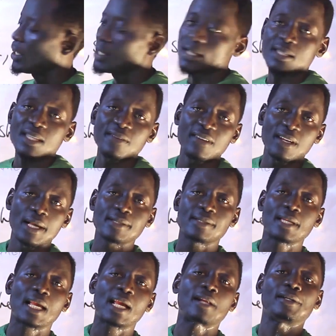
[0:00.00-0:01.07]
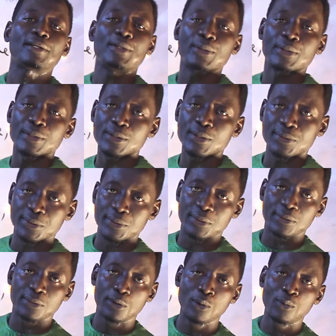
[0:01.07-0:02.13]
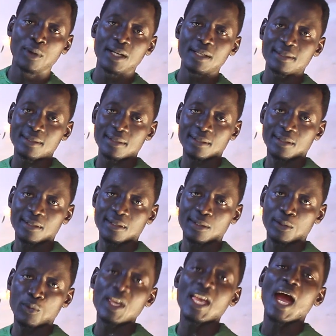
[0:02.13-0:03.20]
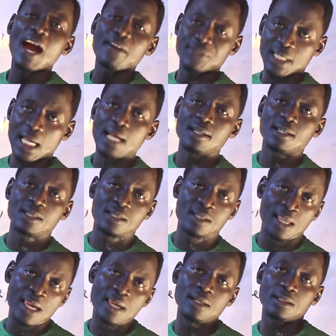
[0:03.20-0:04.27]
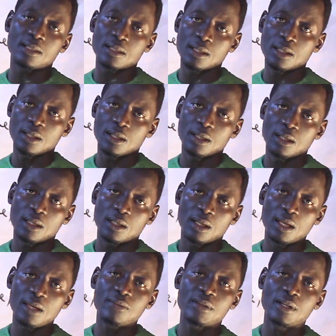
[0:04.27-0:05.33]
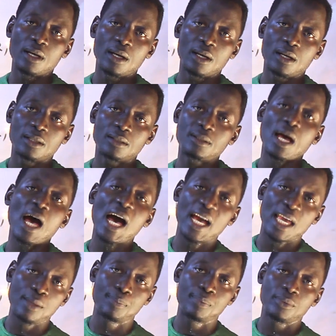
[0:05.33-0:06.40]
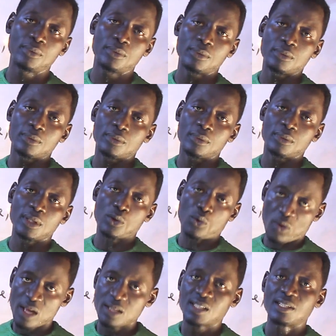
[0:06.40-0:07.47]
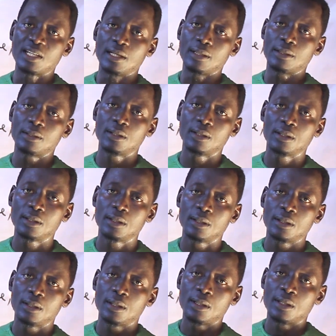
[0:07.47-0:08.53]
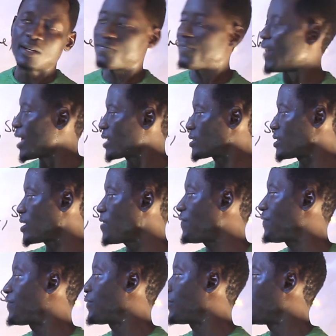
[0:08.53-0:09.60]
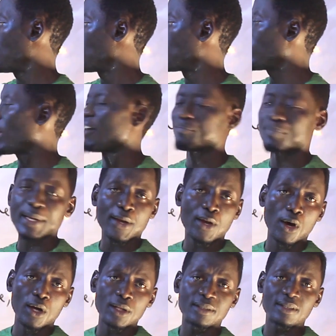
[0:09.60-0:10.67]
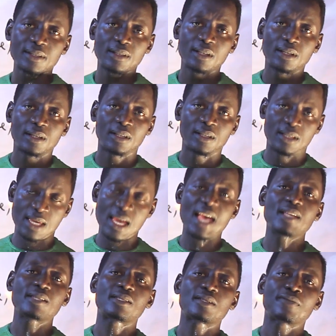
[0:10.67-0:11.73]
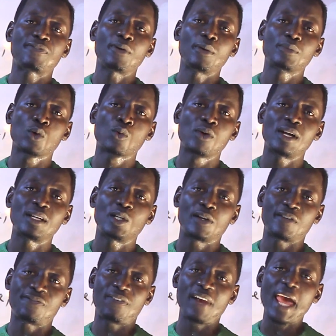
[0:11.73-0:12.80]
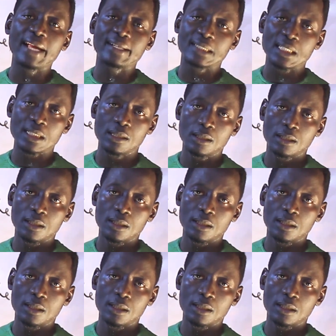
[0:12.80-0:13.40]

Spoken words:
it is giving us a clue to what we have to understand in the type in question. Reflexive would have been got, yes, from the word reflect.